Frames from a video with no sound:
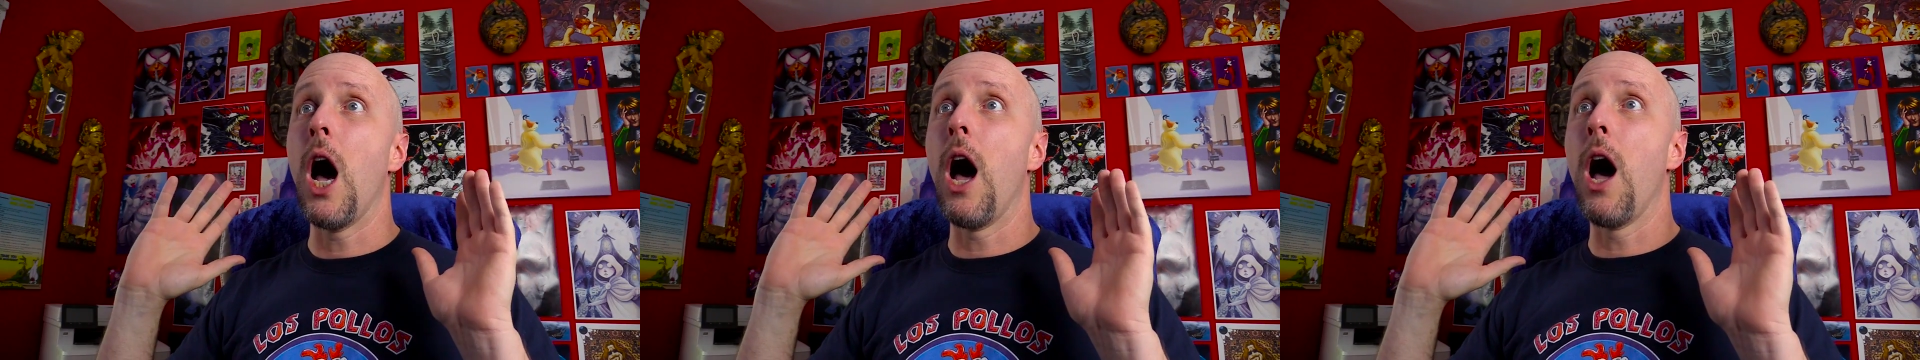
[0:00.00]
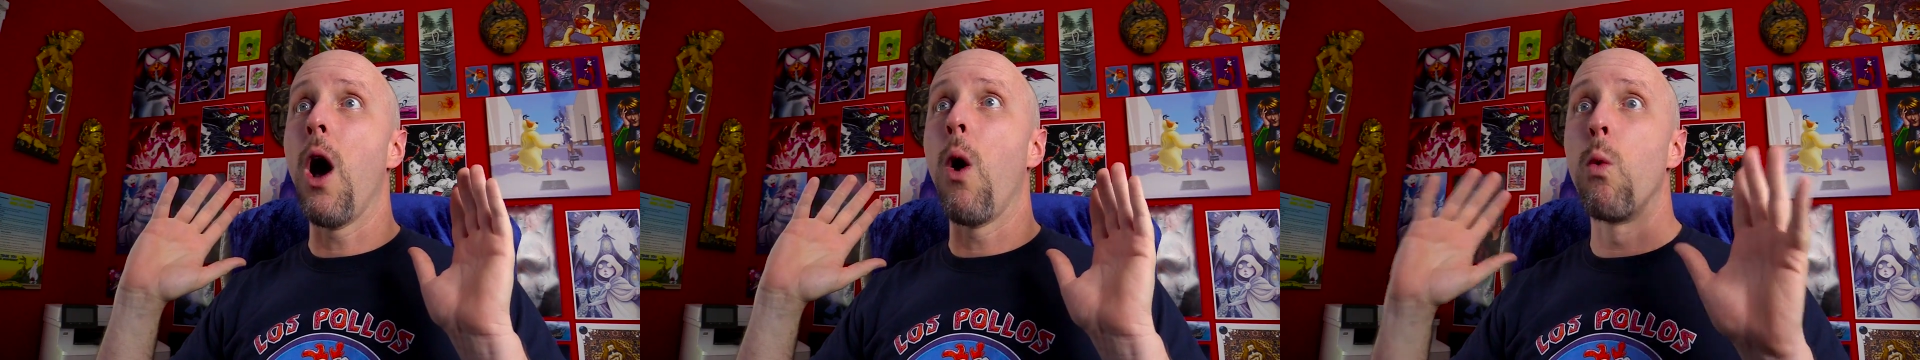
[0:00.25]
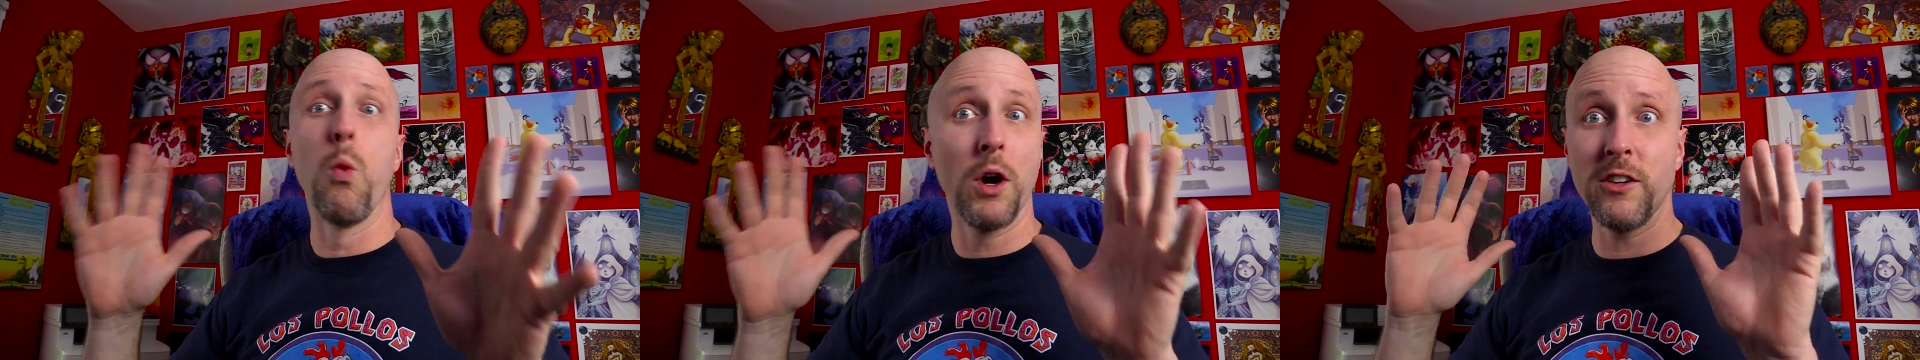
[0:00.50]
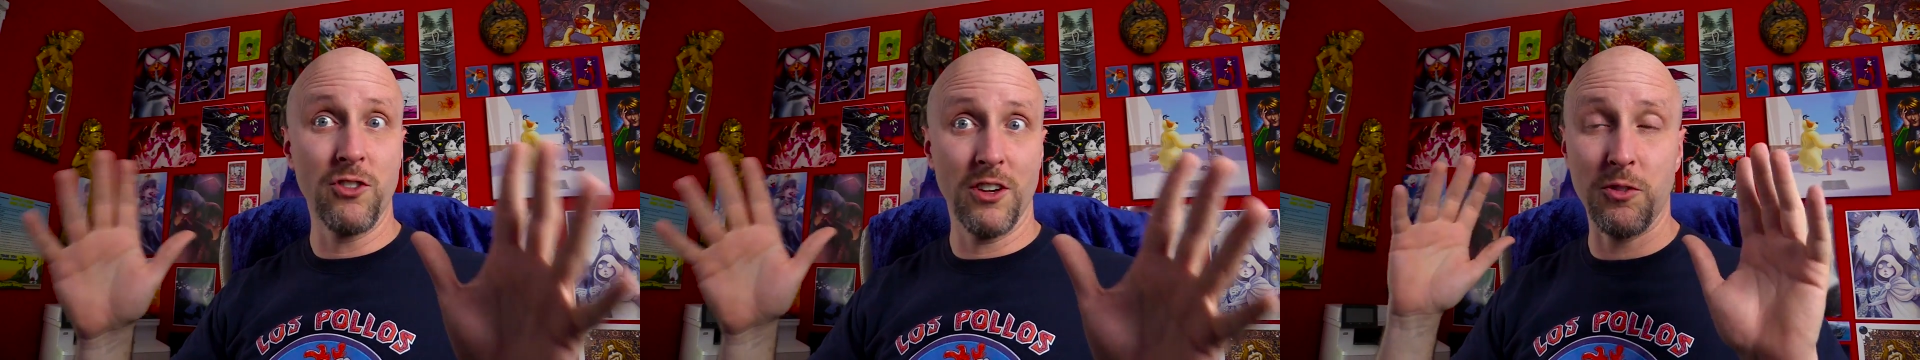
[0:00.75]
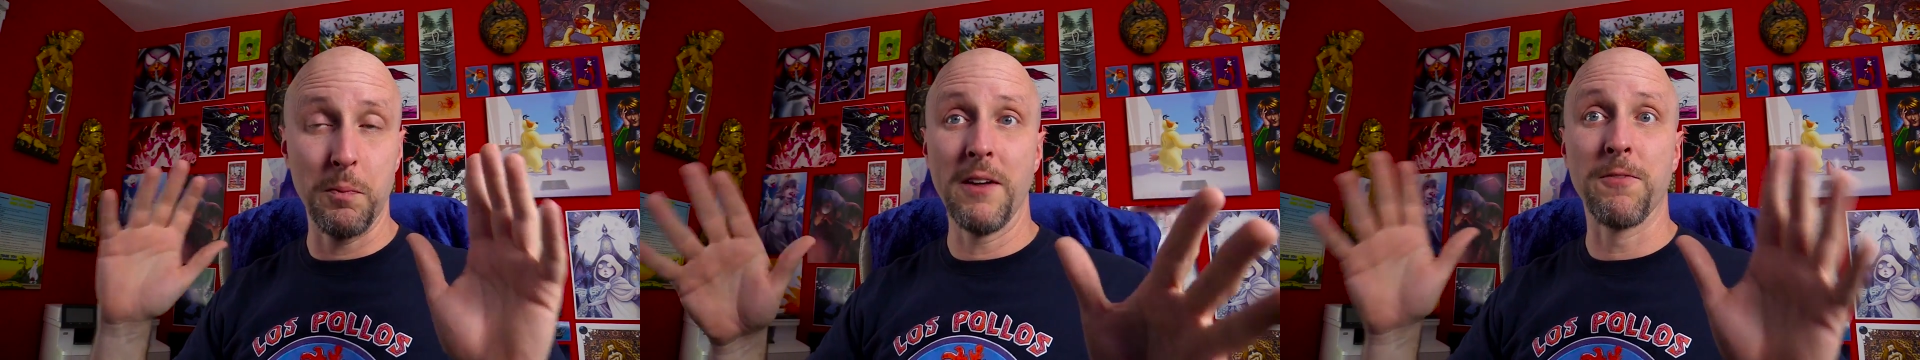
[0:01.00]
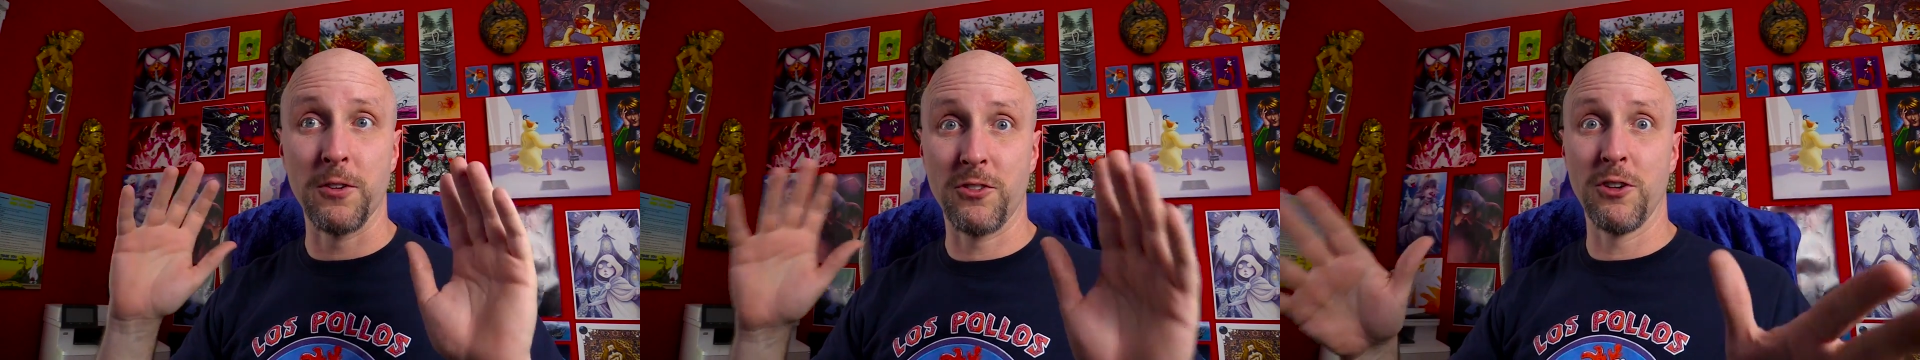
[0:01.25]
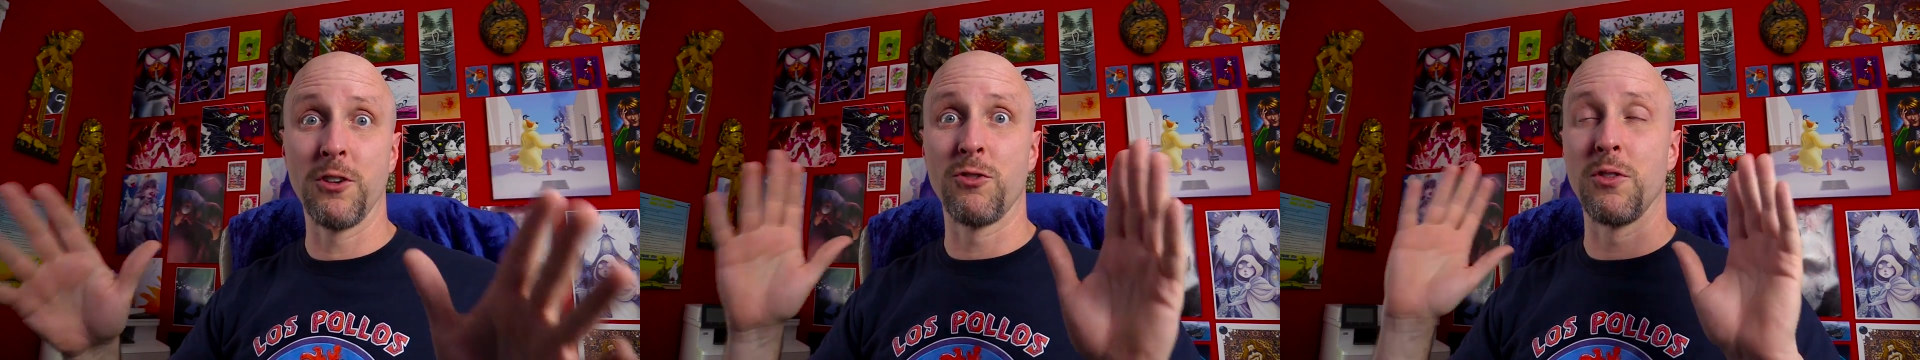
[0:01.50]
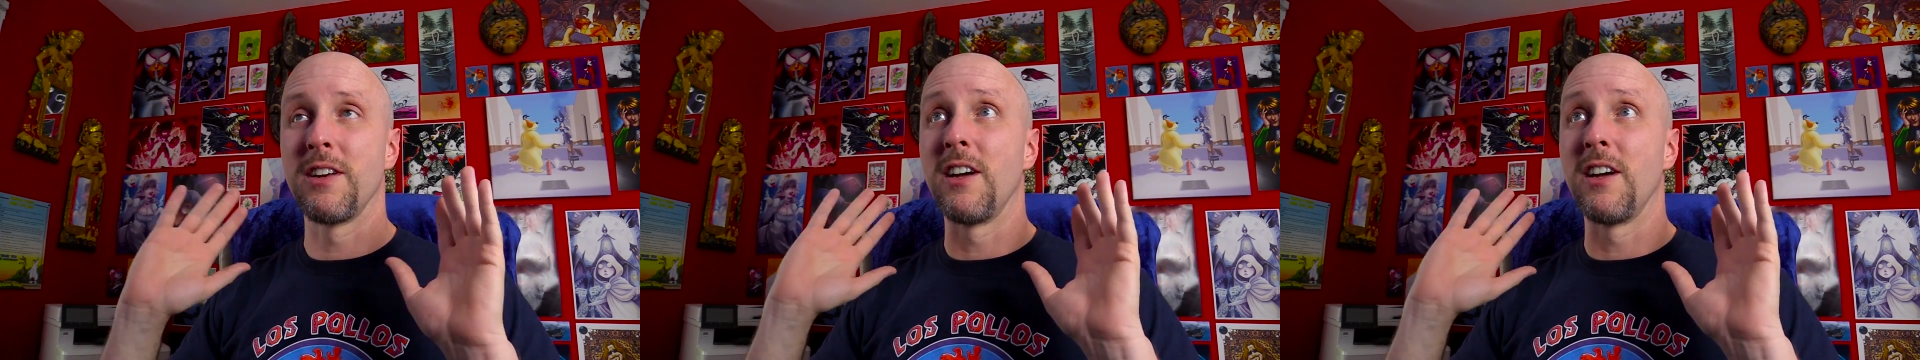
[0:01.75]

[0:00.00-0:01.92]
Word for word: uh, weren't just meant for children.